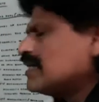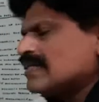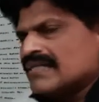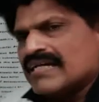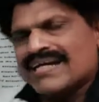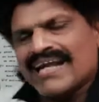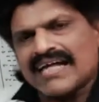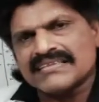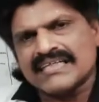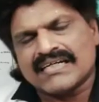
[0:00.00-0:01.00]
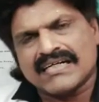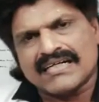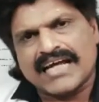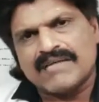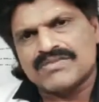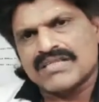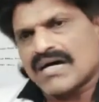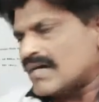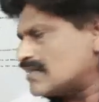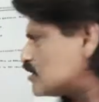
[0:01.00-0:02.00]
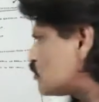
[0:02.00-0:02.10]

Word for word: the classic types are the